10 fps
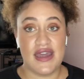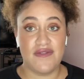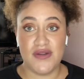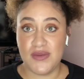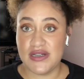
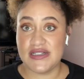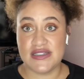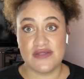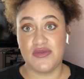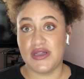Everyone is
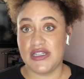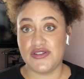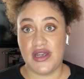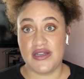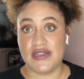really
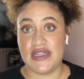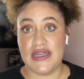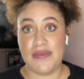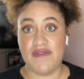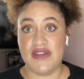trying to
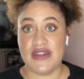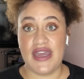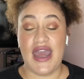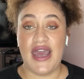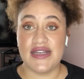keep everything
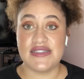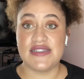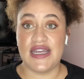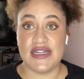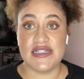as
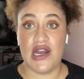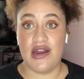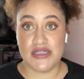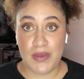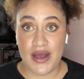sanitary
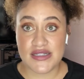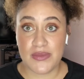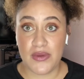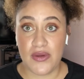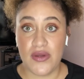as
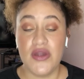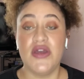possible.